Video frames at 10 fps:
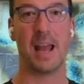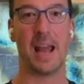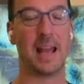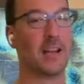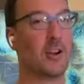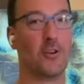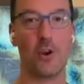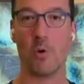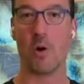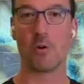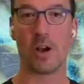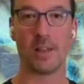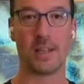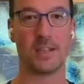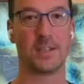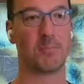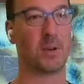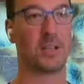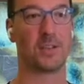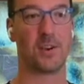and no oak on this, but
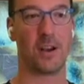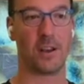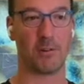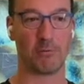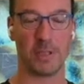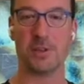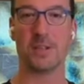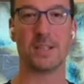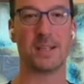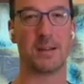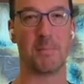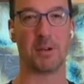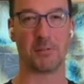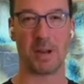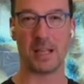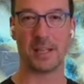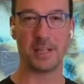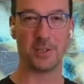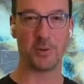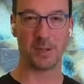it's got a richness and a minerality
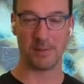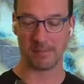to it.